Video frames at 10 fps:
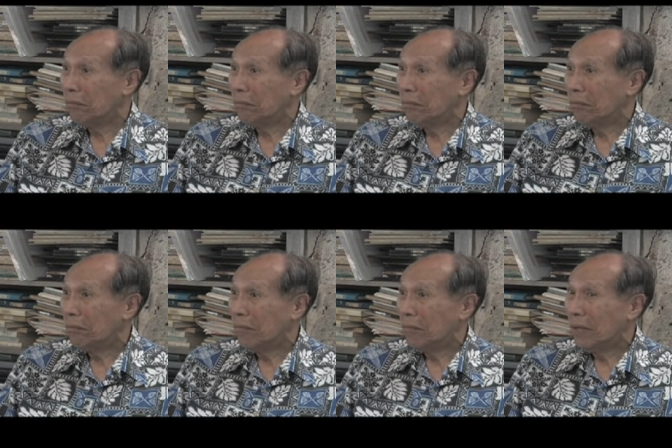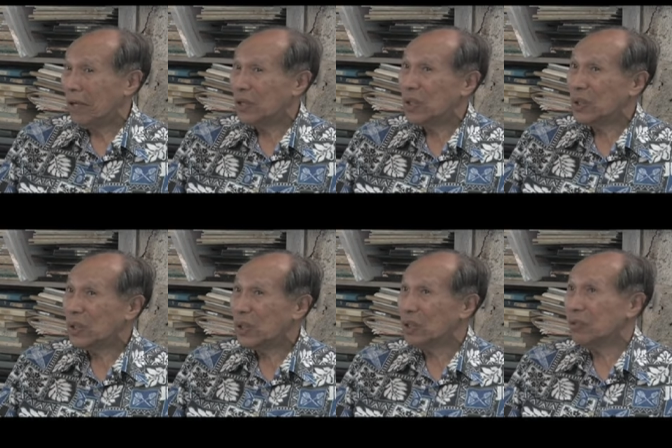Oh. And he had
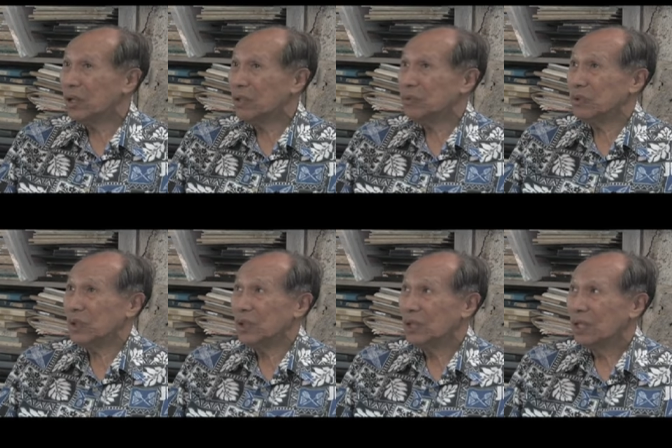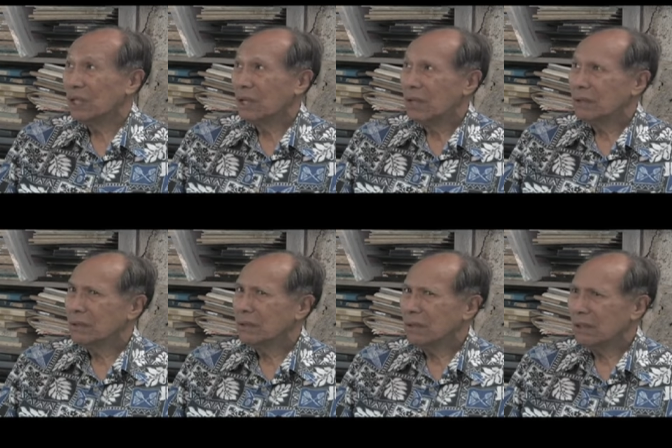heard about me. I
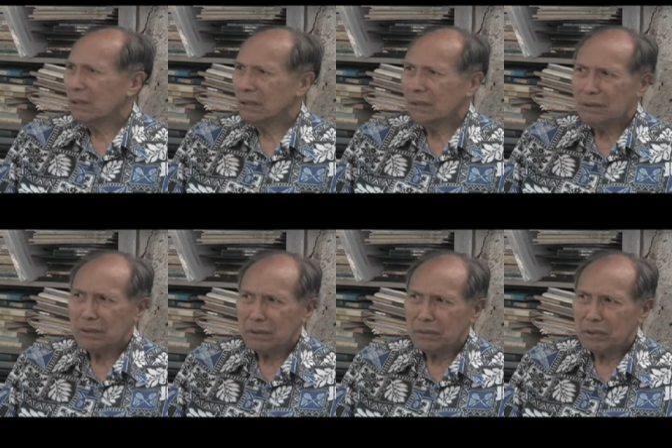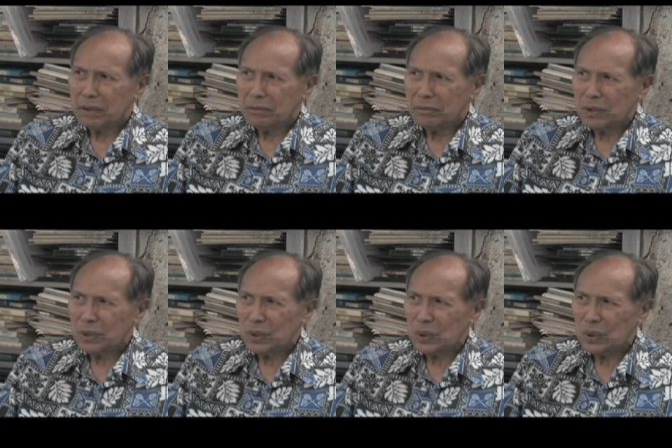said, "How did you hear about me?"
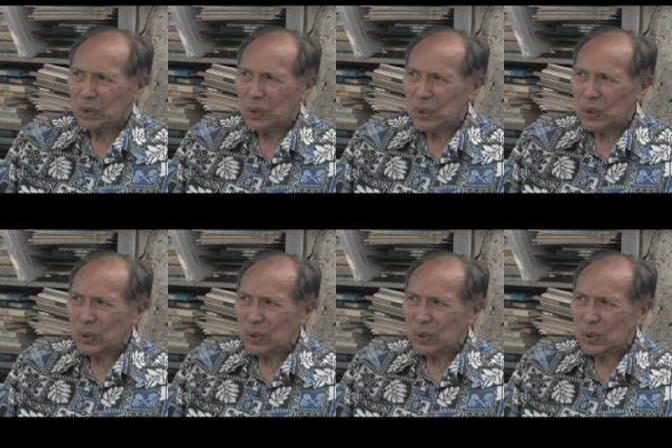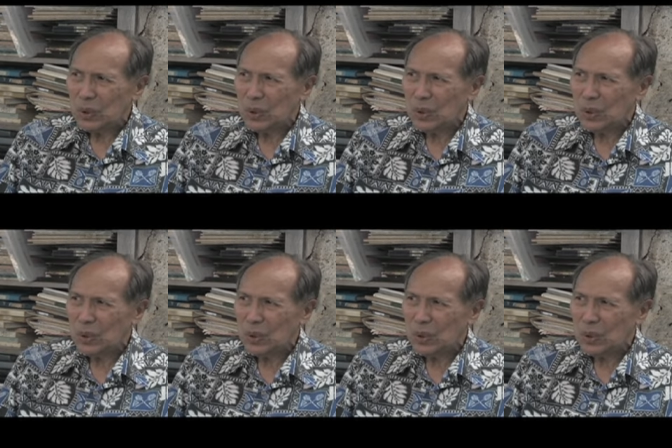Yeah.